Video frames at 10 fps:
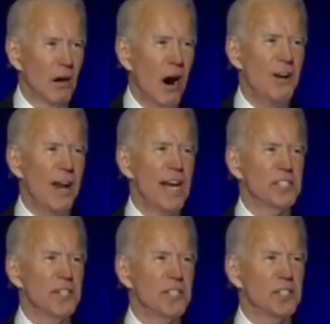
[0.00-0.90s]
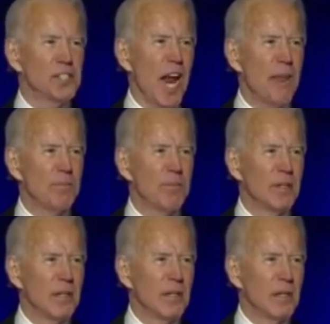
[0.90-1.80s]
Our nation is shaped
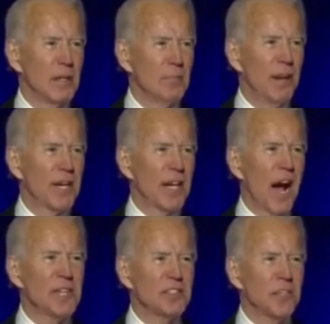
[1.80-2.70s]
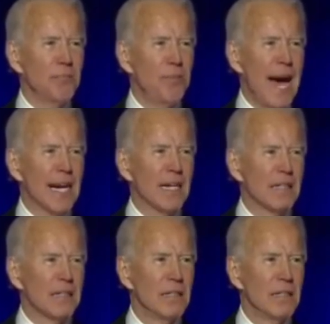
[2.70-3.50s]
by the constant battle